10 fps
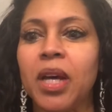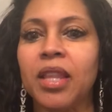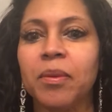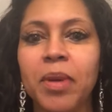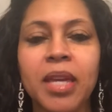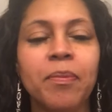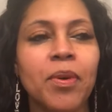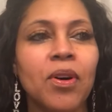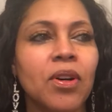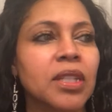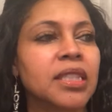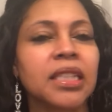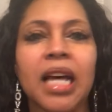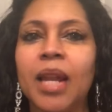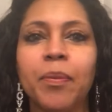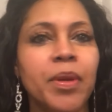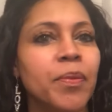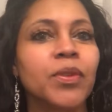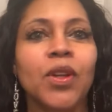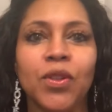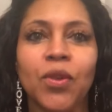with other people because a lot of people don't